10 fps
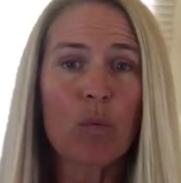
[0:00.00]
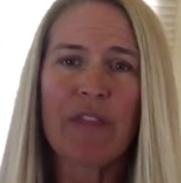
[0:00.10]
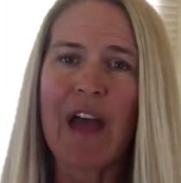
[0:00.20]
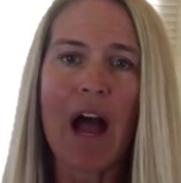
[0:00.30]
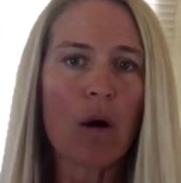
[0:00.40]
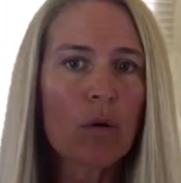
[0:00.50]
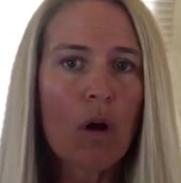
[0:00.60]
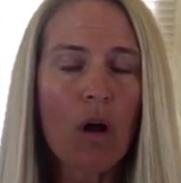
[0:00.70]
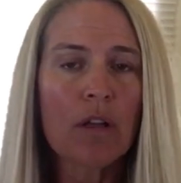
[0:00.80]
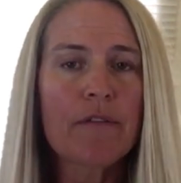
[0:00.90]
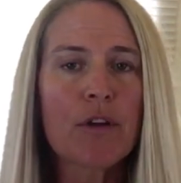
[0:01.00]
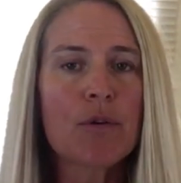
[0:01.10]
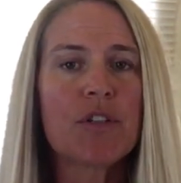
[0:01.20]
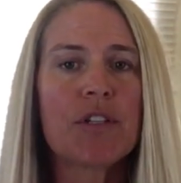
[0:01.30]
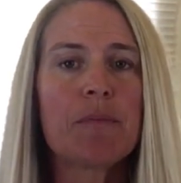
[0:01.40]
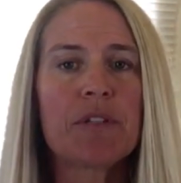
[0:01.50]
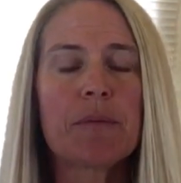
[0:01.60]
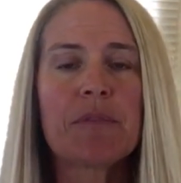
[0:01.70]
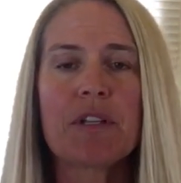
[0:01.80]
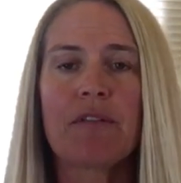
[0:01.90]
without all of those
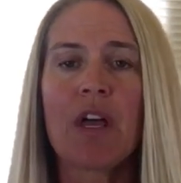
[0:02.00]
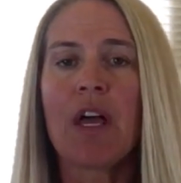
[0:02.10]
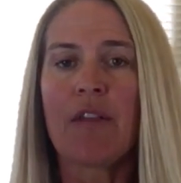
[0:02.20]
symptoms of